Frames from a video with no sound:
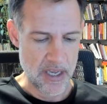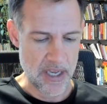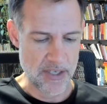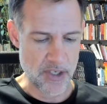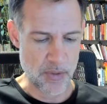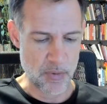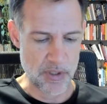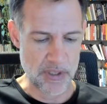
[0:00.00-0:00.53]

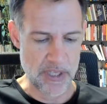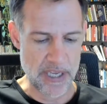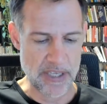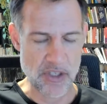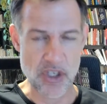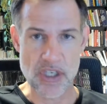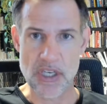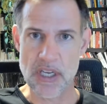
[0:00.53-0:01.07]
as it
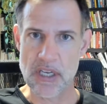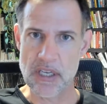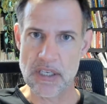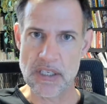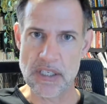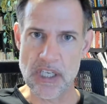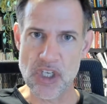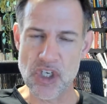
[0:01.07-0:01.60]
relates to
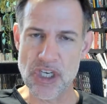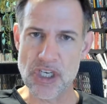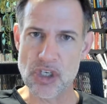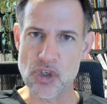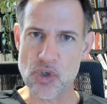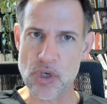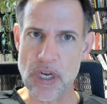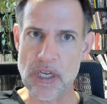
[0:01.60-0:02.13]

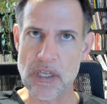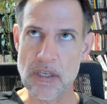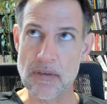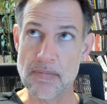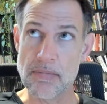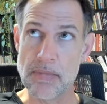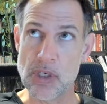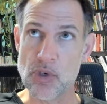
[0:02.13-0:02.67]
teaching, training,
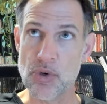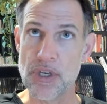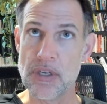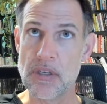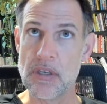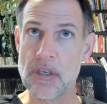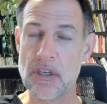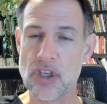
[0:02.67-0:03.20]

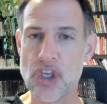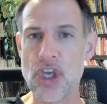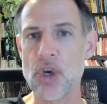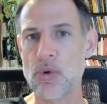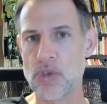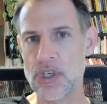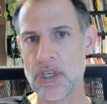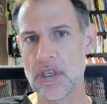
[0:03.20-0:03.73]
mentoring, and
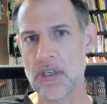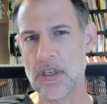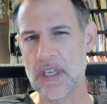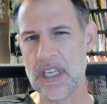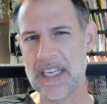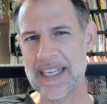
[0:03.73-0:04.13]
coaching